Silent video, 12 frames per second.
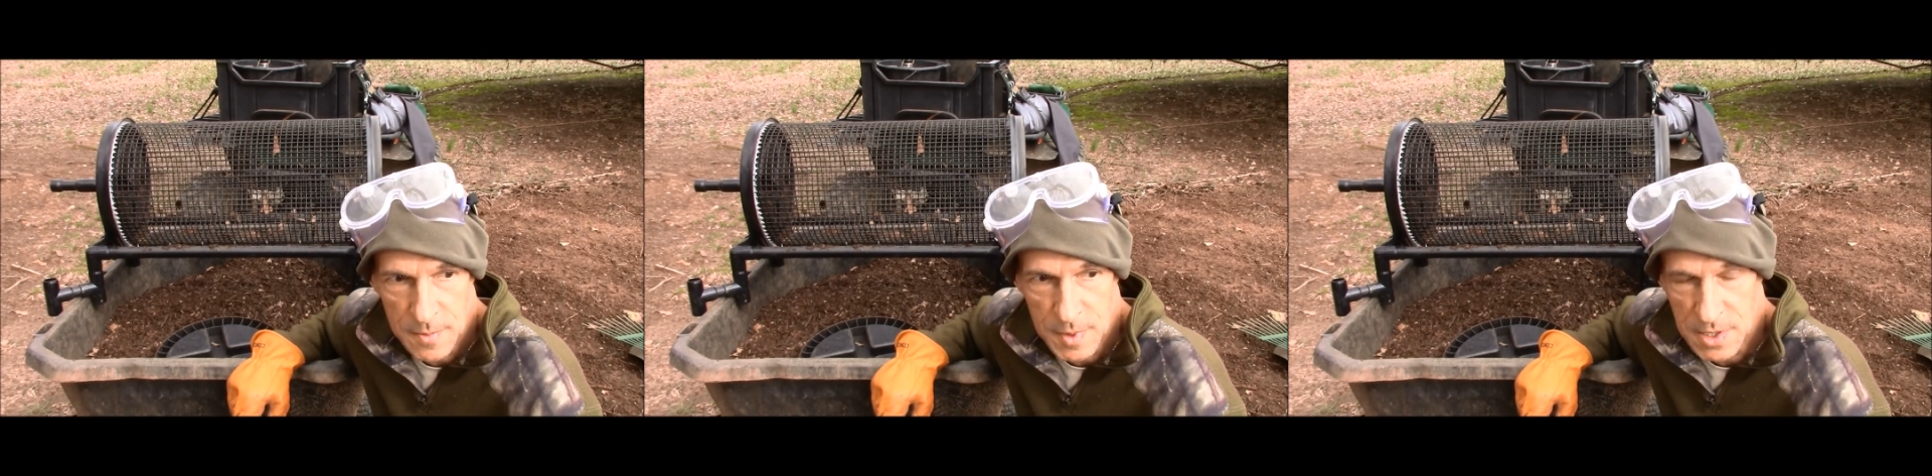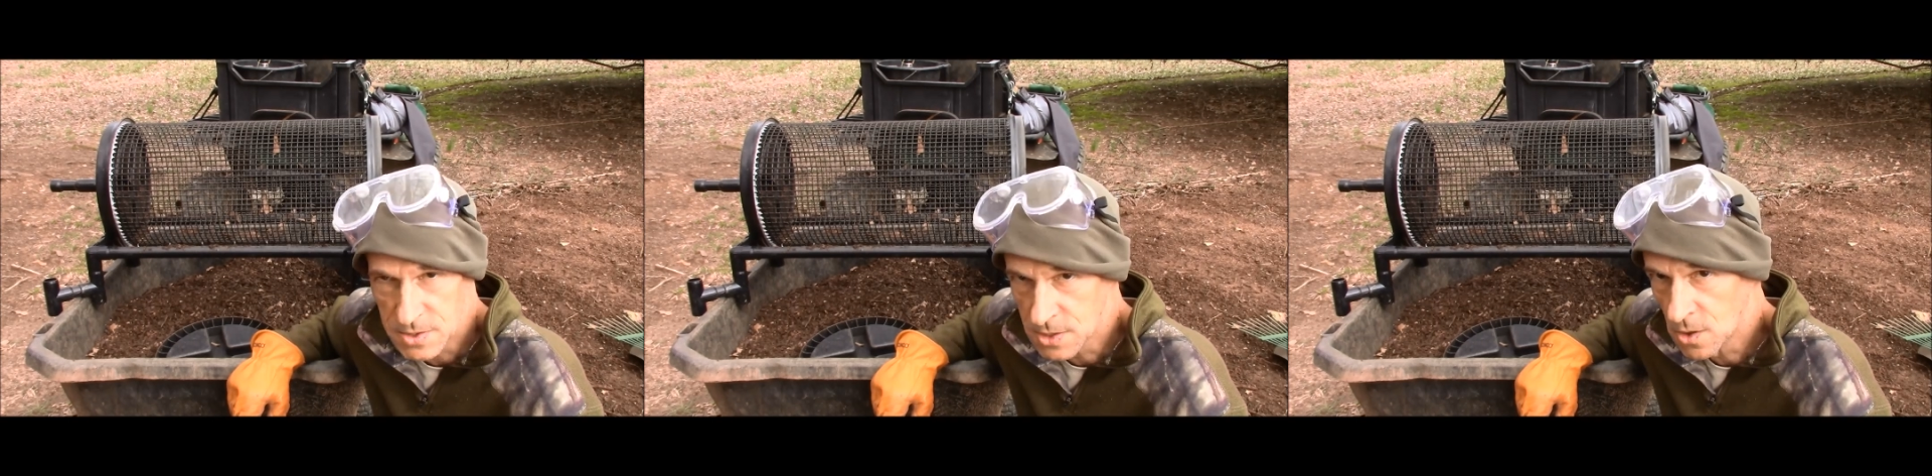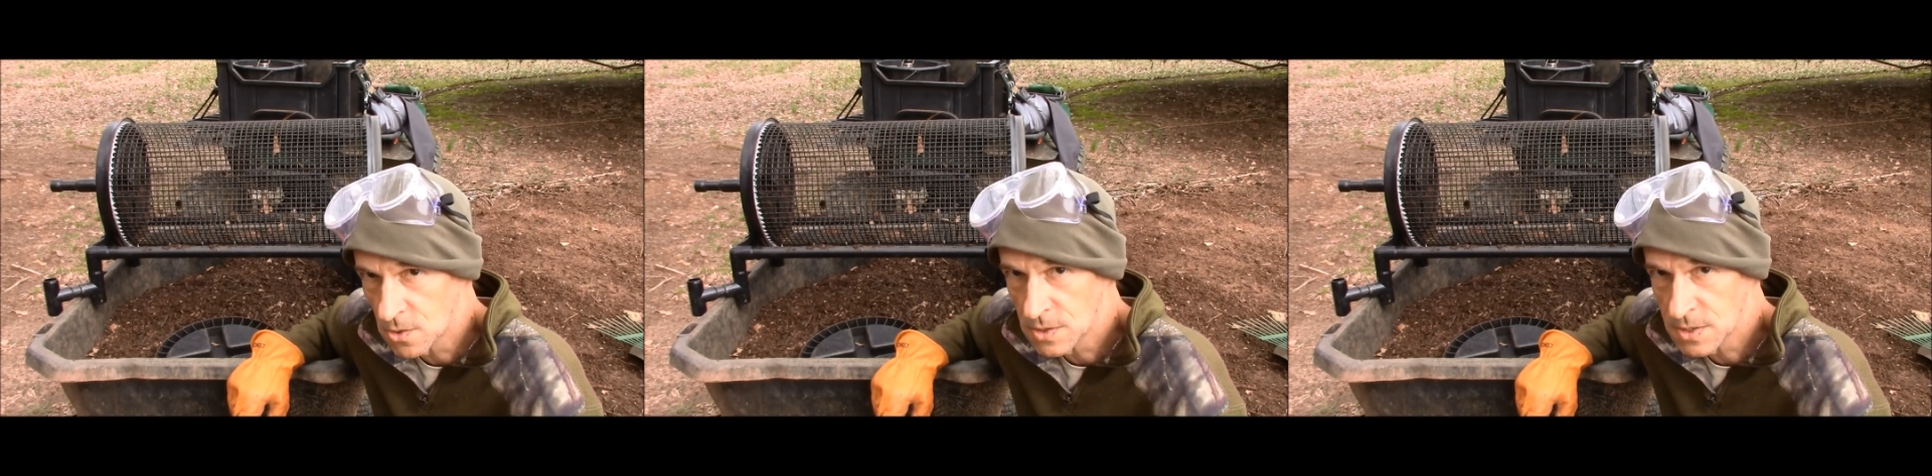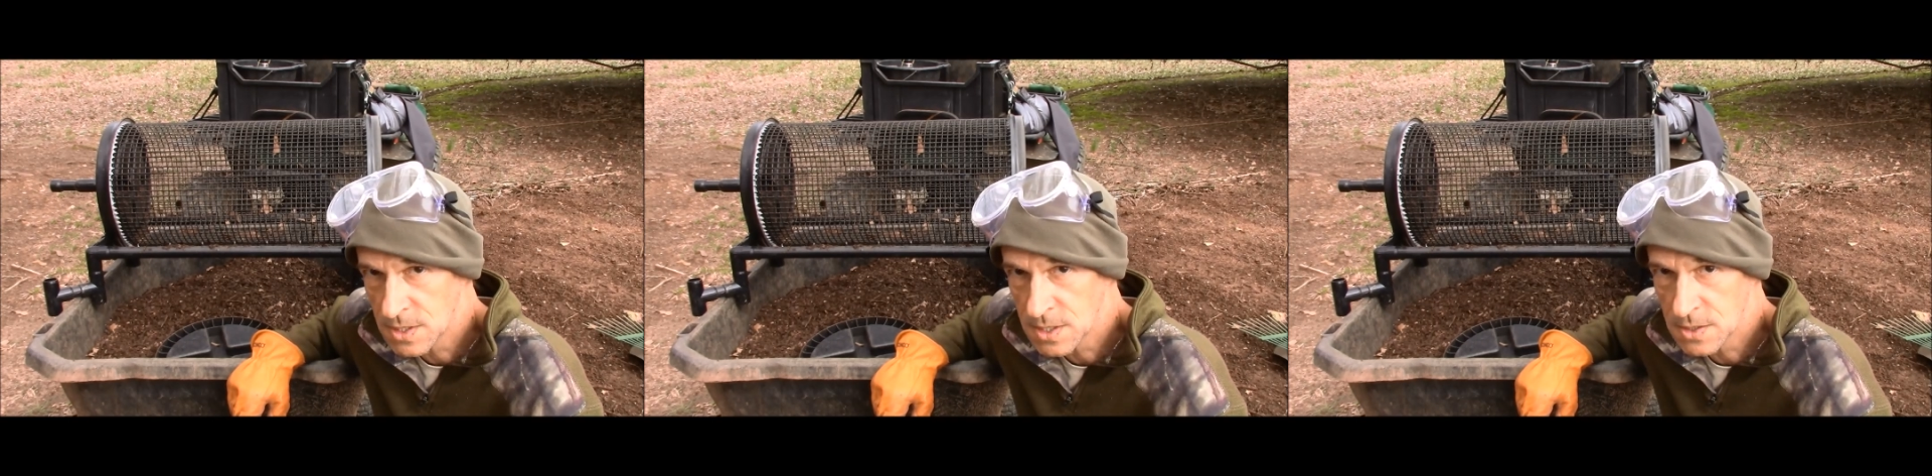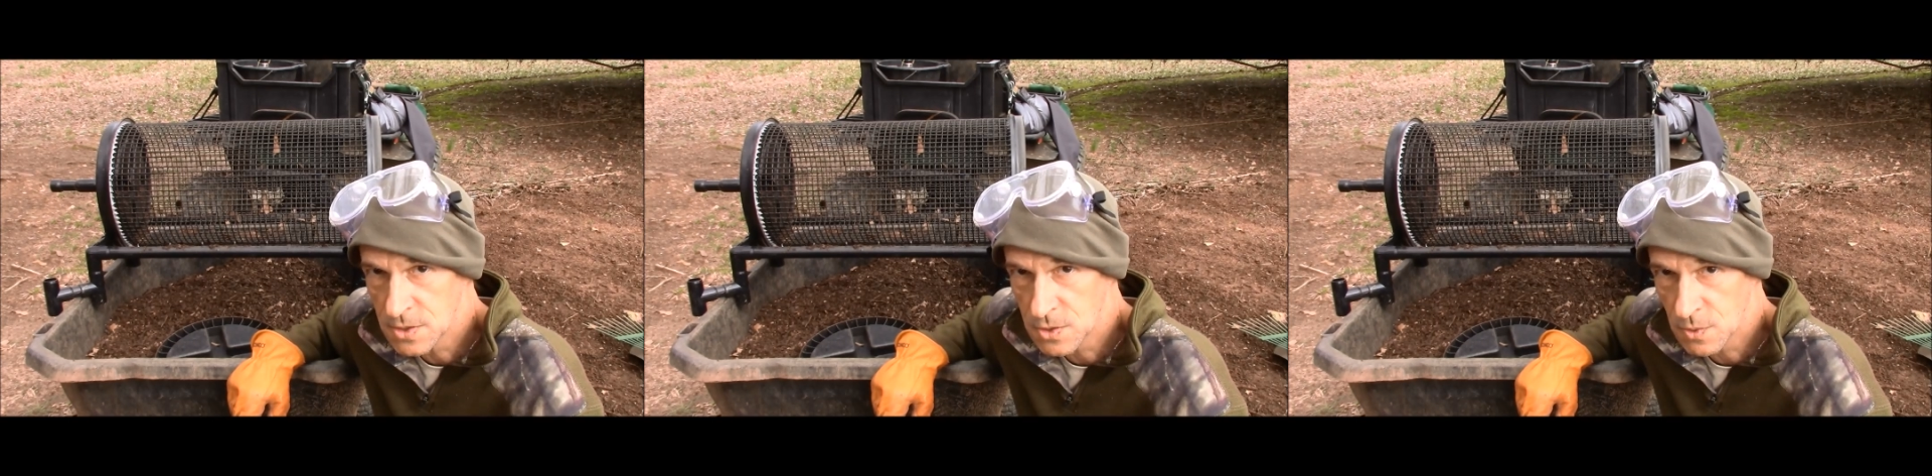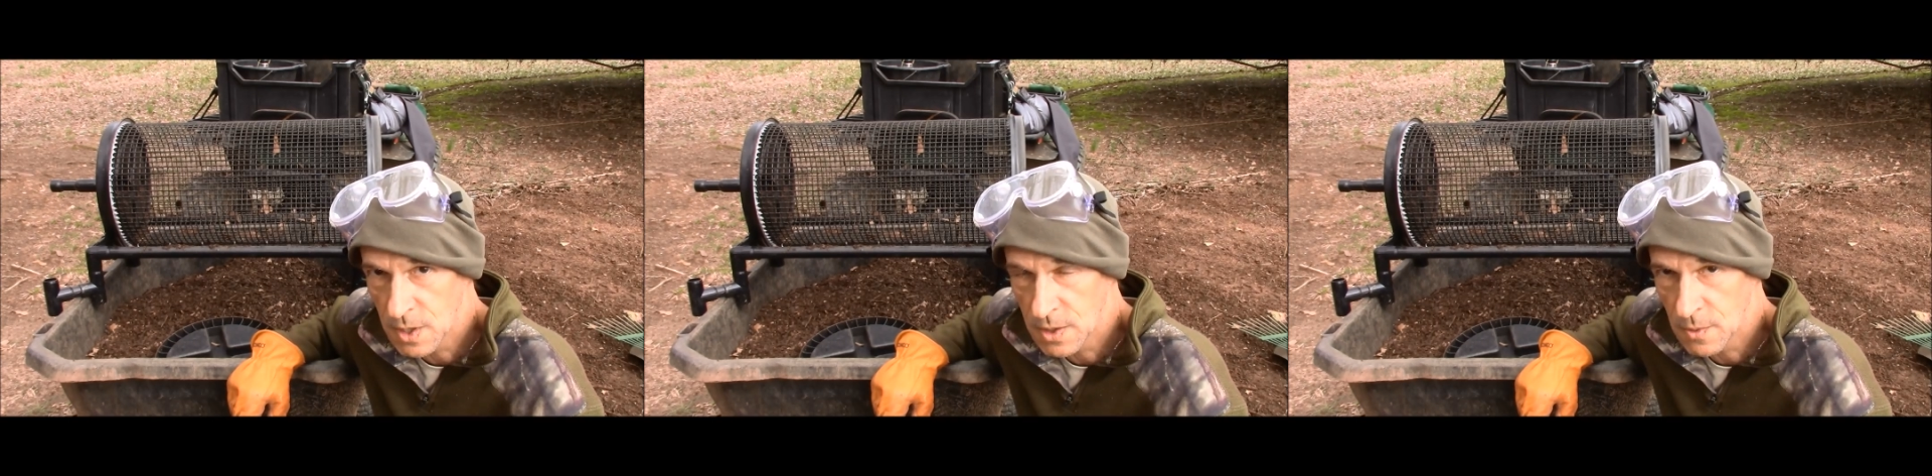because garden season is right